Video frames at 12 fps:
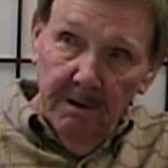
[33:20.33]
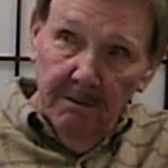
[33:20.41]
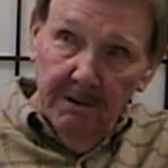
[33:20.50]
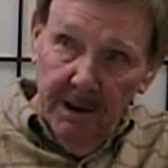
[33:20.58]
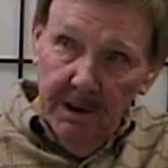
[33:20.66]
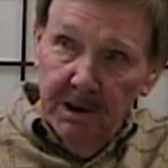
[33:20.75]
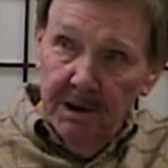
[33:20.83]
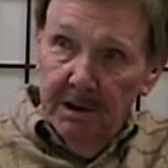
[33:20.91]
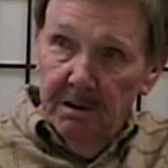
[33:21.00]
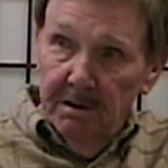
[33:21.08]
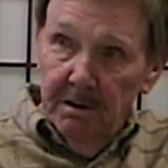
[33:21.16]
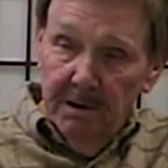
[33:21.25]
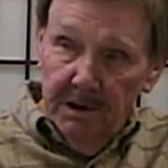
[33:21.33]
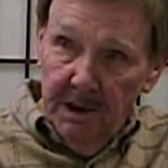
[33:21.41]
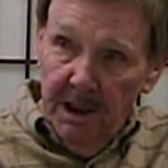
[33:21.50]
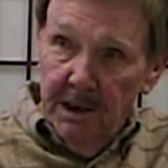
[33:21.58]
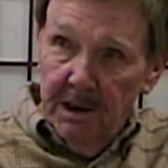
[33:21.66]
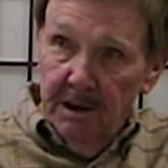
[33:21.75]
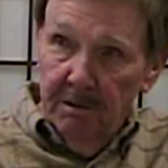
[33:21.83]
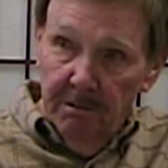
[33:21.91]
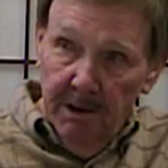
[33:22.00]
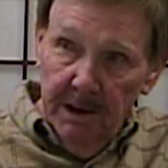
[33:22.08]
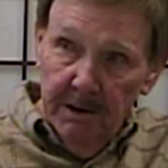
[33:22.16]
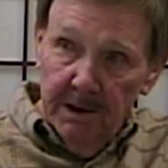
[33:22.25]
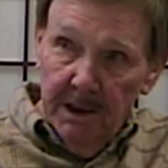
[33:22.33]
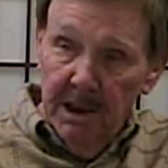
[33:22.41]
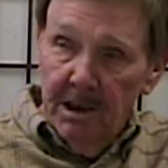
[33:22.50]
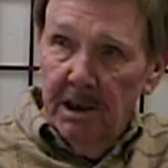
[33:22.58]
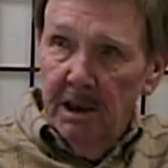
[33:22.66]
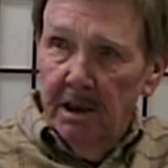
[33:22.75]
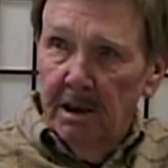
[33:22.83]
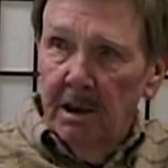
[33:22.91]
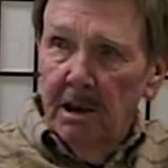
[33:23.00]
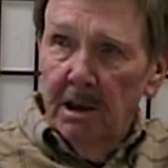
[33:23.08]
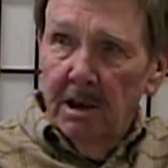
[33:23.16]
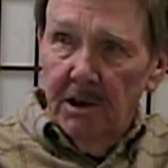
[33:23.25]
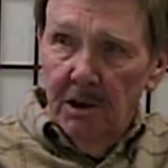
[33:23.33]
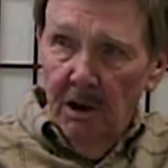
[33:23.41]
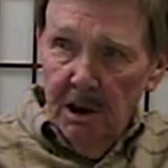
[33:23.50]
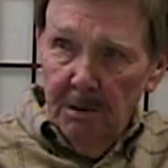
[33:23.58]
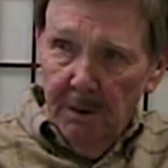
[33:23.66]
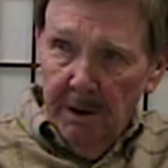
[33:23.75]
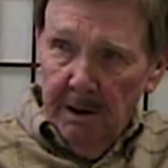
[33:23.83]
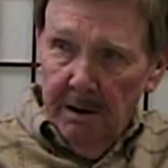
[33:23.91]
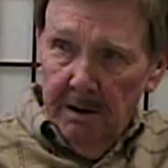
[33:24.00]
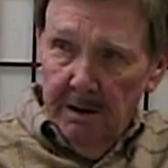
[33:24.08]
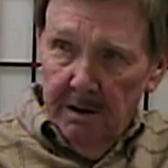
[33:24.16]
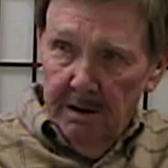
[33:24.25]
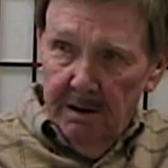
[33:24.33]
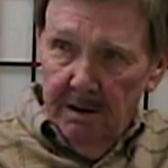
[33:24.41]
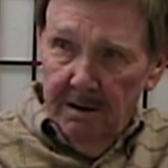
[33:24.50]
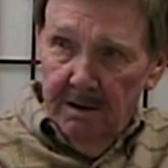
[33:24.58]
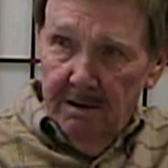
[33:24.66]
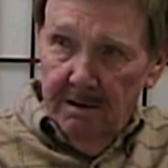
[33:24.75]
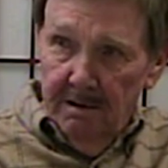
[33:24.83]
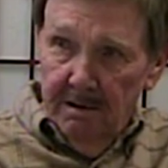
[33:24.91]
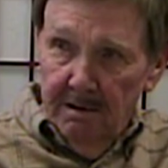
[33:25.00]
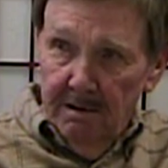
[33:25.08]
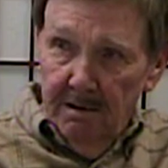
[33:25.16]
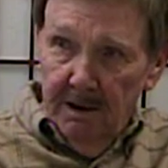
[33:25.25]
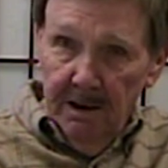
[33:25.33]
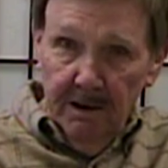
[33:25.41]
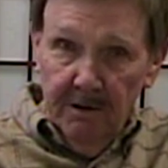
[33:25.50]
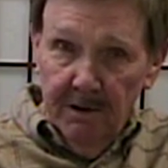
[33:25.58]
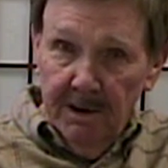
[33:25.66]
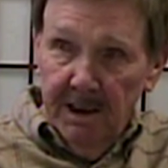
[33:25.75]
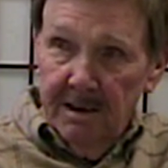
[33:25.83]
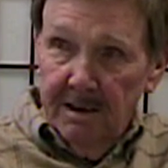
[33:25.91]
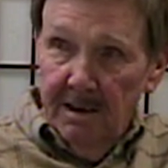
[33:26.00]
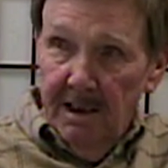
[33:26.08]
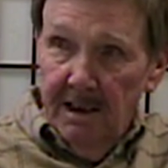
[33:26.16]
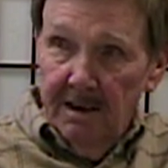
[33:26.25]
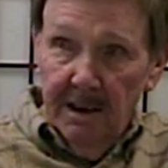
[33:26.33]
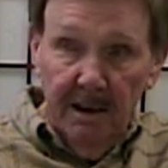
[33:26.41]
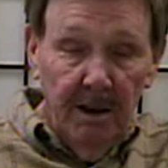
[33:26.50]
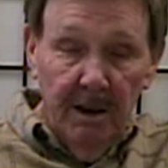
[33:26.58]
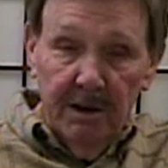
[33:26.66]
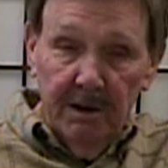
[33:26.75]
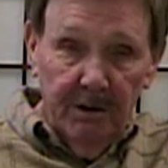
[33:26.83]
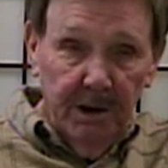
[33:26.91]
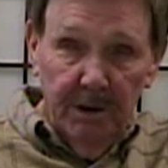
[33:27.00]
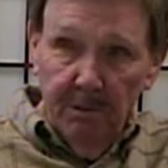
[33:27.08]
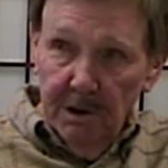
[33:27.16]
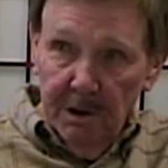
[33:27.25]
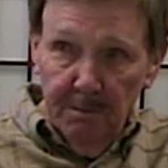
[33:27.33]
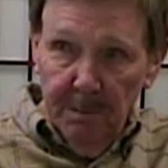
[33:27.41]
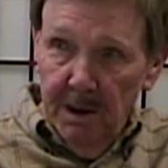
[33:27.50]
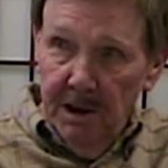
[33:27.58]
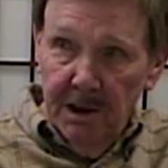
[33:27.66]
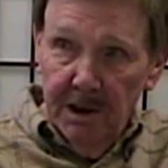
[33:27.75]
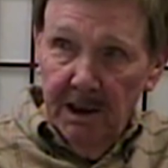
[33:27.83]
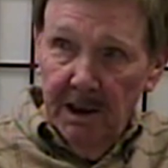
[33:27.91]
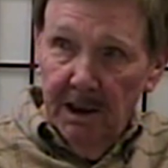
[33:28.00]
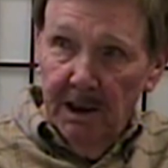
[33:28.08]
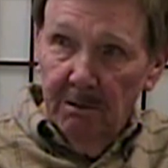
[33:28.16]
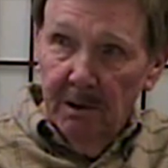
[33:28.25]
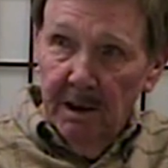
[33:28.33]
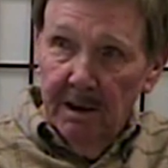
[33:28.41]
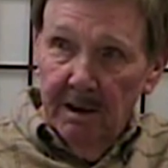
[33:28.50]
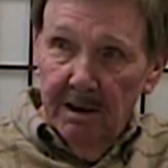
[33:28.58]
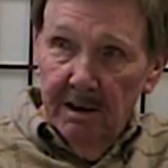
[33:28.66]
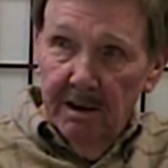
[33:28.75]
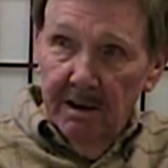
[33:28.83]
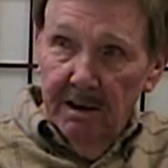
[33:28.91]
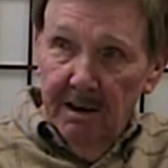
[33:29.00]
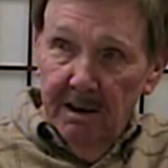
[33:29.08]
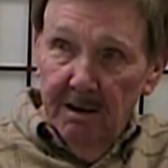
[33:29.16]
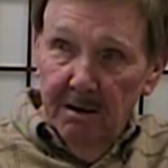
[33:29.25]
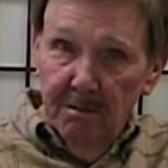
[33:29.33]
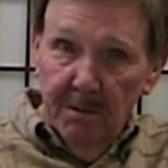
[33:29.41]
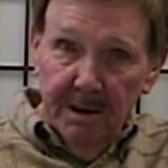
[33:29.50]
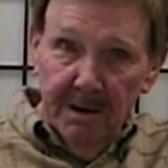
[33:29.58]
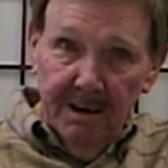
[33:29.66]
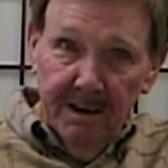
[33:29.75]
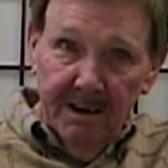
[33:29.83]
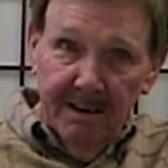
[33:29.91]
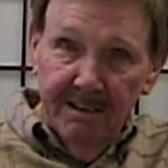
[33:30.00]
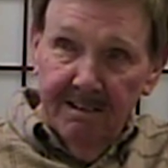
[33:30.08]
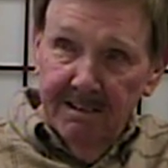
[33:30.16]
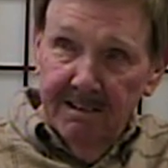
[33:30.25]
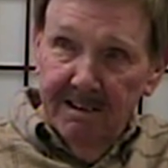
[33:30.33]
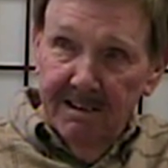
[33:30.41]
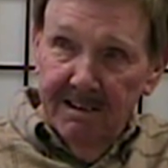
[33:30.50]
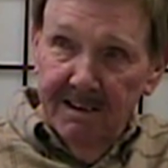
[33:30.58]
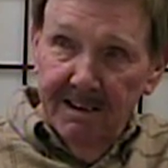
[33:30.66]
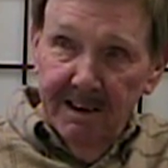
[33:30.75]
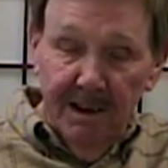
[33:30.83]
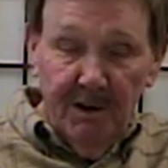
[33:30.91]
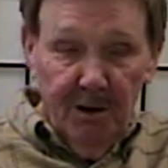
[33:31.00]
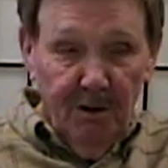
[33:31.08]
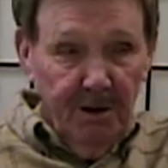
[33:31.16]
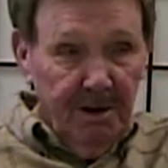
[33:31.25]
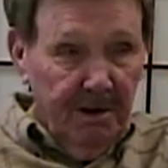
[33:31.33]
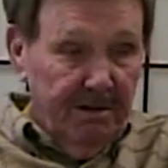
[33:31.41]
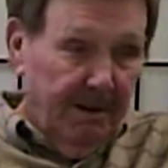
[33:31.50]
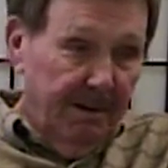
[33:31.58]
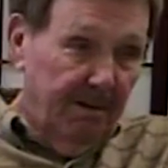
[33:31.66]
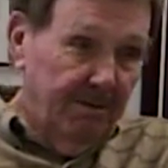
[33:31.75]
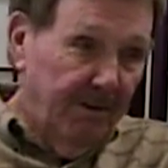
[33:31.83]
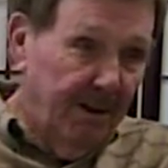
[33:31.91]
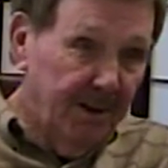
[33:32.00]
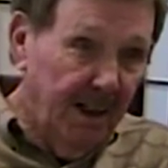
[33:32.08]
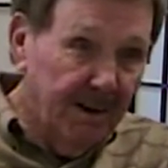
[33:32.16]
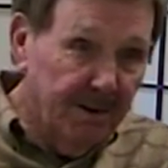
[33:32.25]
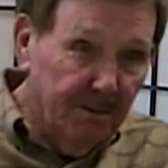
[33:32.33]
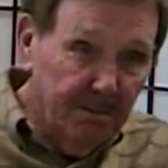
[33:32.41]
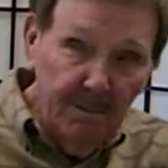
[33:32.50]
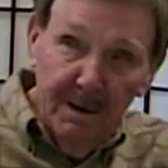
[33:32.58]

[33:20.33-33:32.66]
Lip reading: French station, a radio station in Salisbury. And of course, that's the last so she wasn't punished in any way. But it shows that the French had some